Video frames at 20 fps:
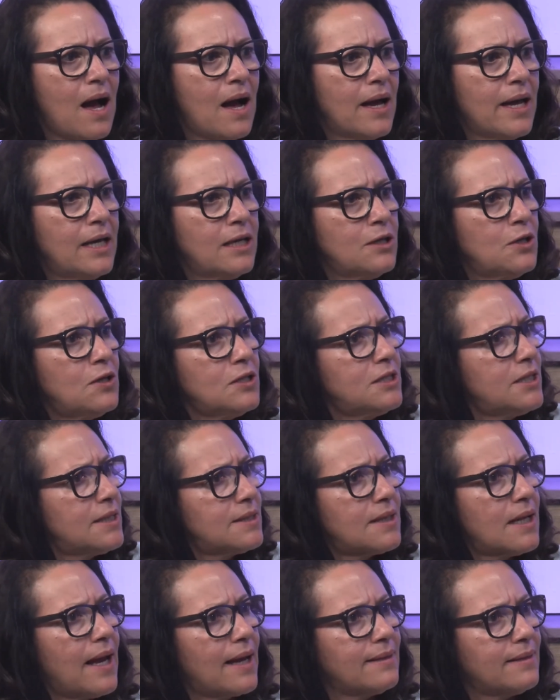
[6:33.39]
And not just
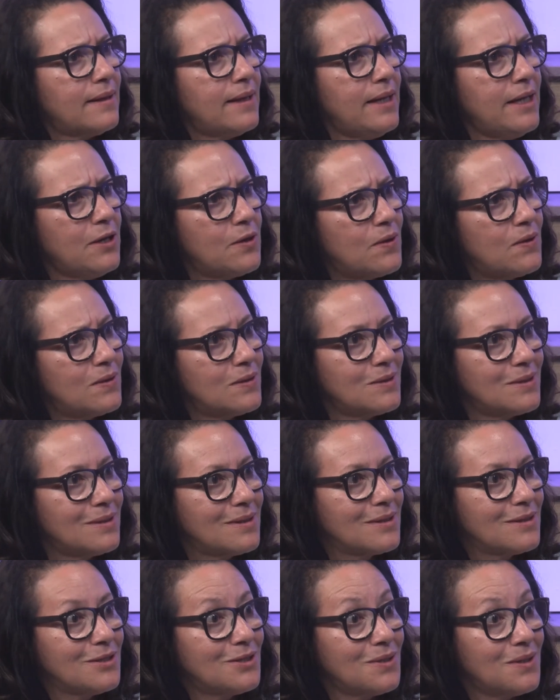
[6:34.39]
Latinos,
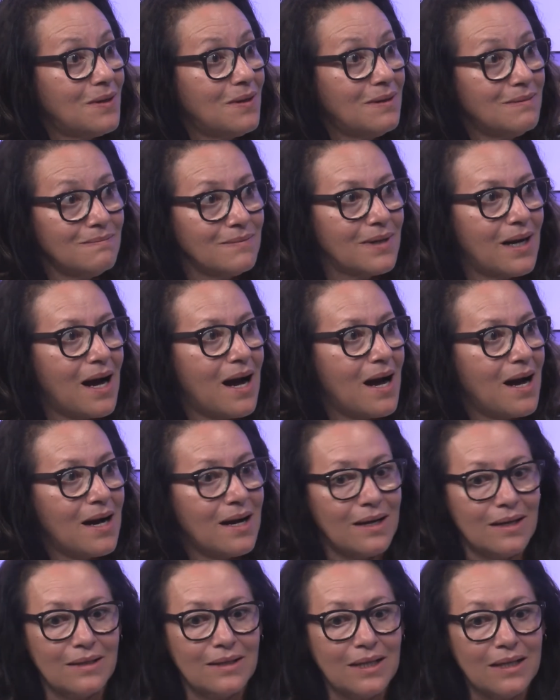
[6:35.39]

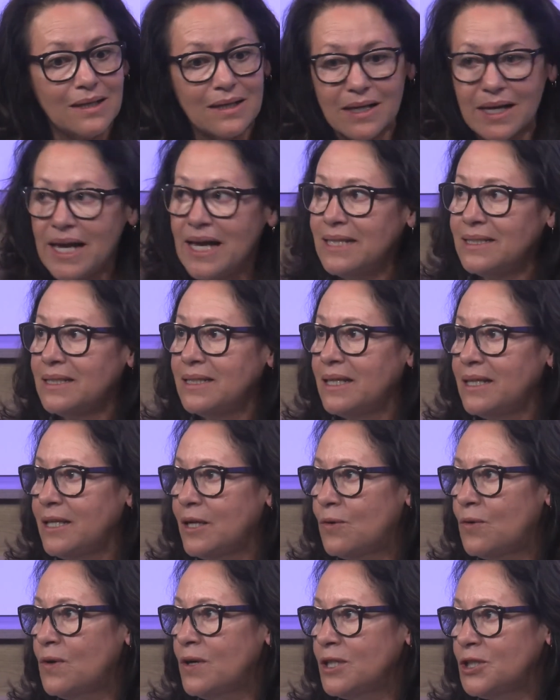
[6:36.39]
the rest of the
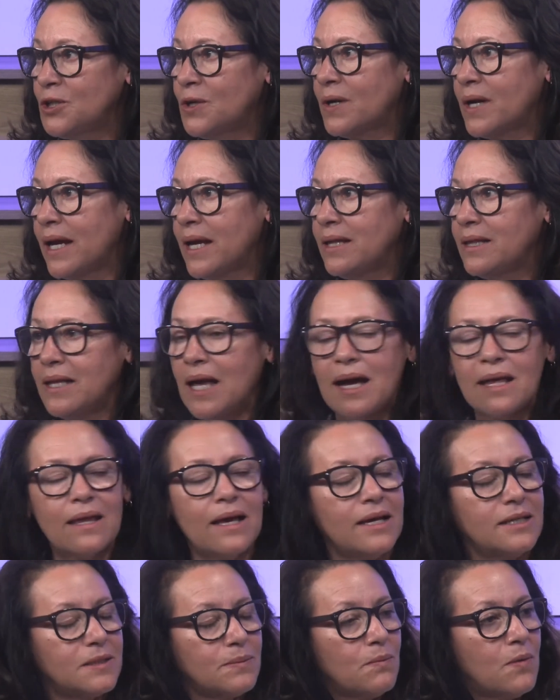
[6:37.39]
culture in that
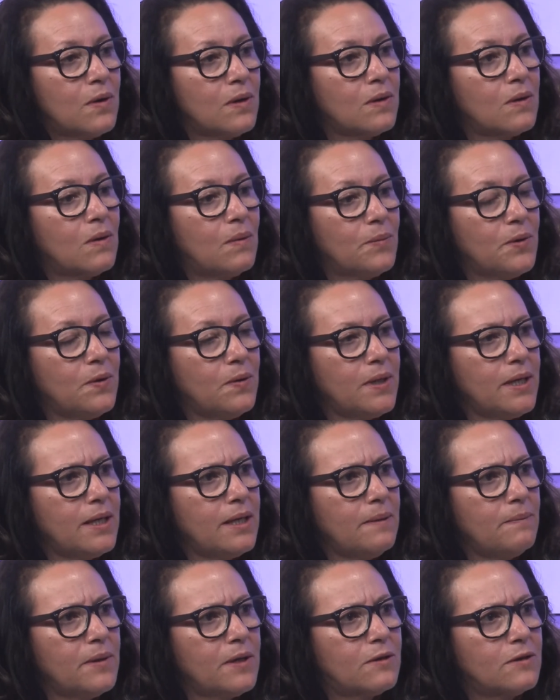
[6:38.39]
small community,
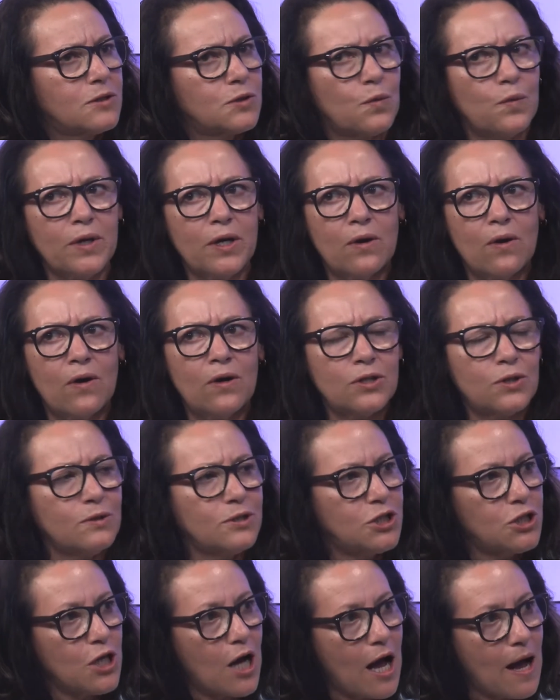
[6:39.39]
because we go to
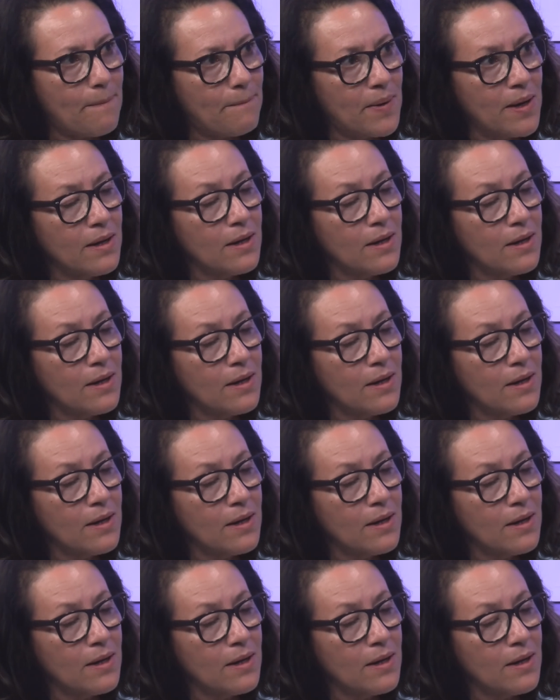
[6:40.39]
shop